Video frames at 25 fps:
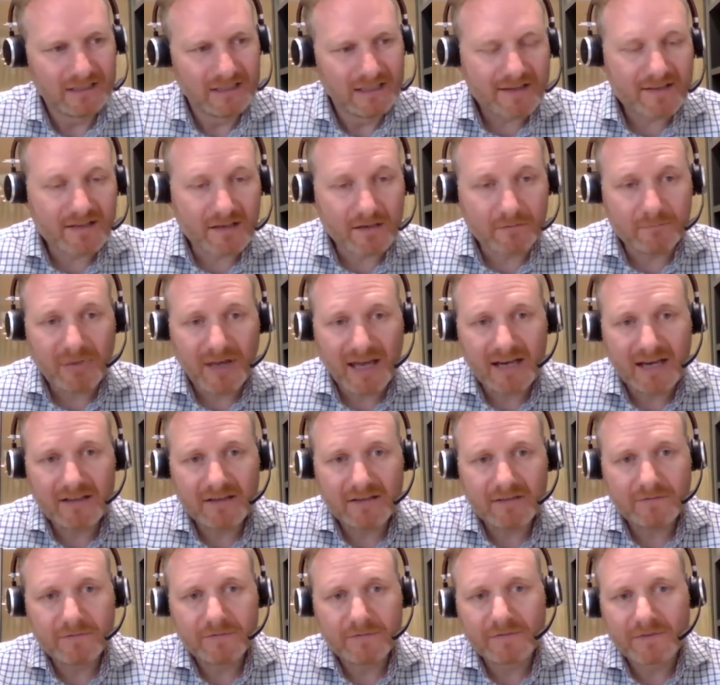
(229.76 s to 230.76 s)
It's a
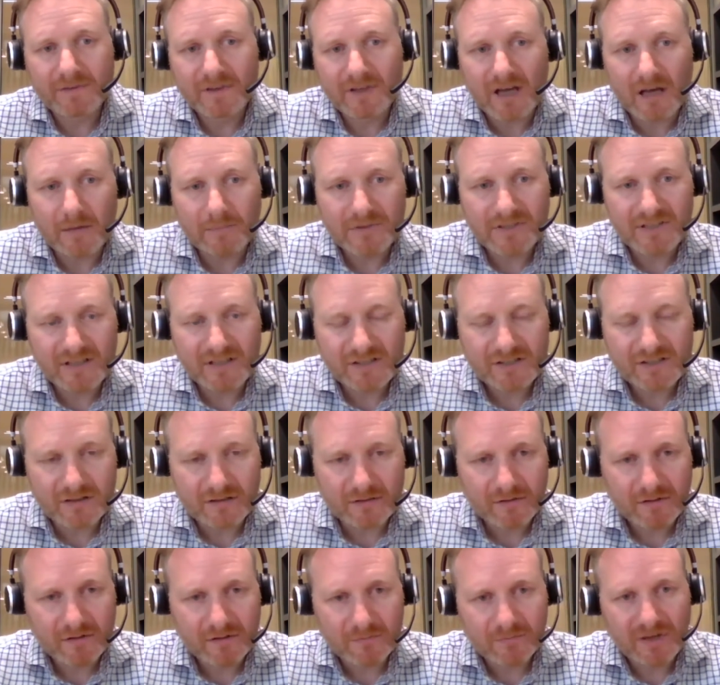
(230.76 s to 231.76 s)
competitive competition
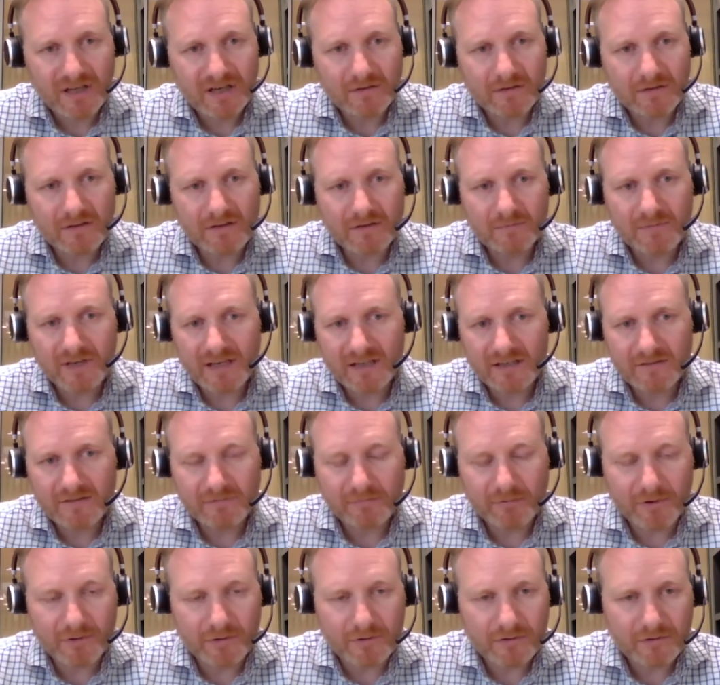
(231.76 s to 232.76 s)
or competitive
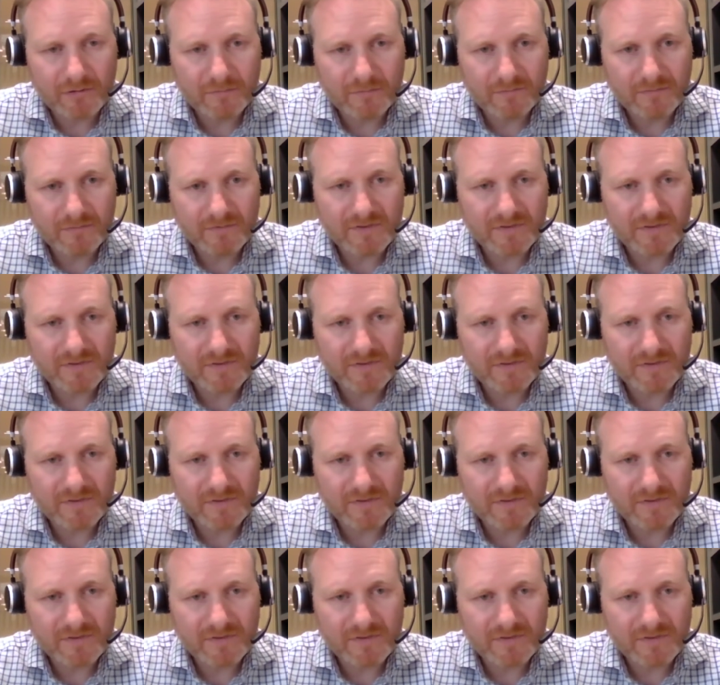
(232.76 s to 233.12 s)
program.